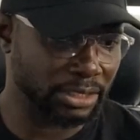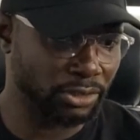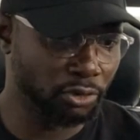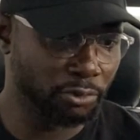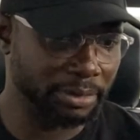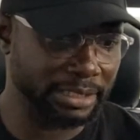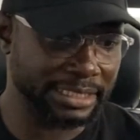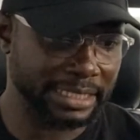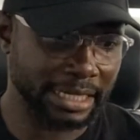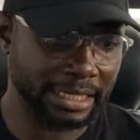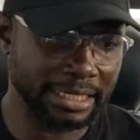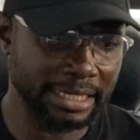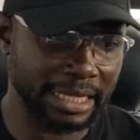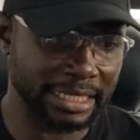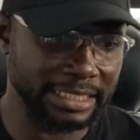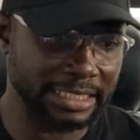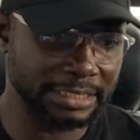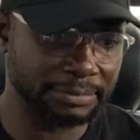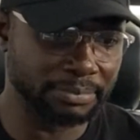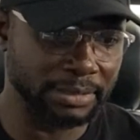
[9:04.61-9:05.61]
You will be checking
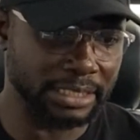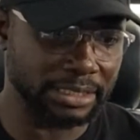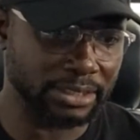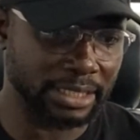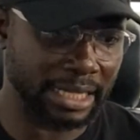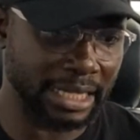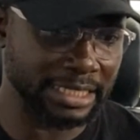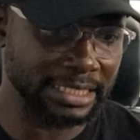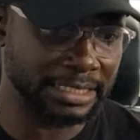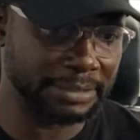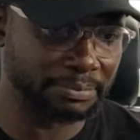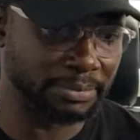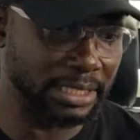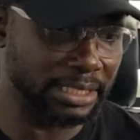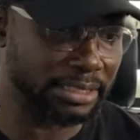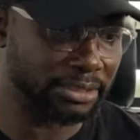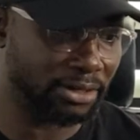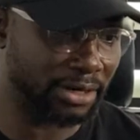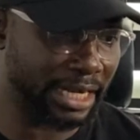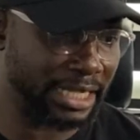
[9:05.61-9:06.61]
at this place,
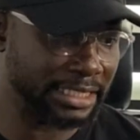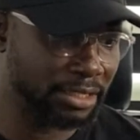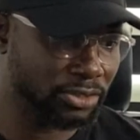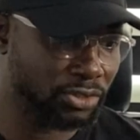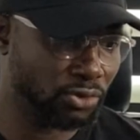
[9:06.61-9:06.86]
all right?